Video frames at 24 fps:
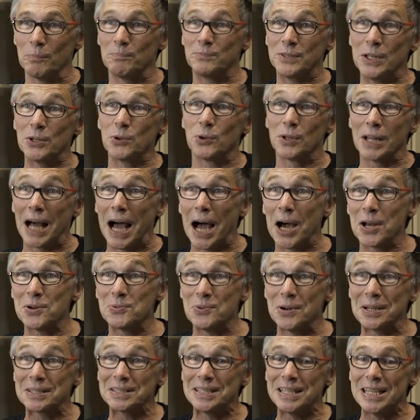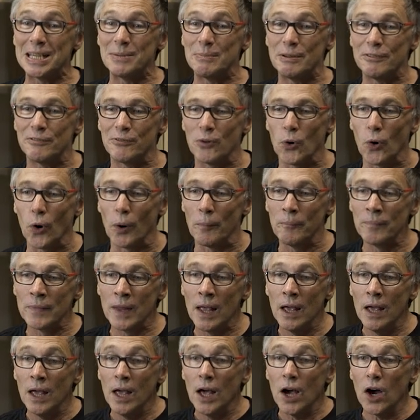did all the hard work the year before.
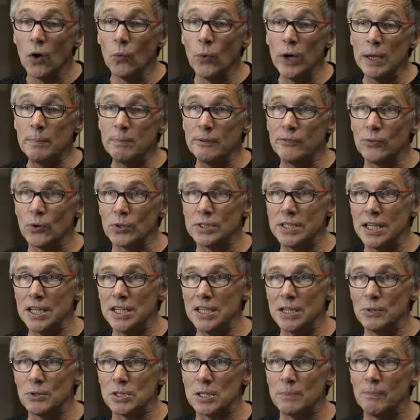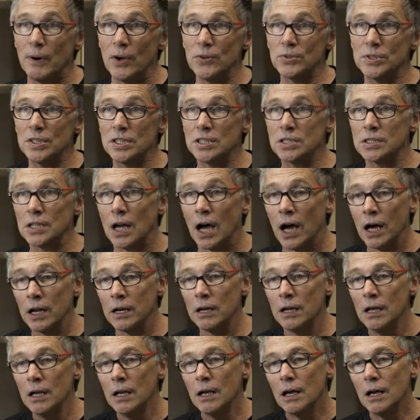A week before teaching was supposed to start,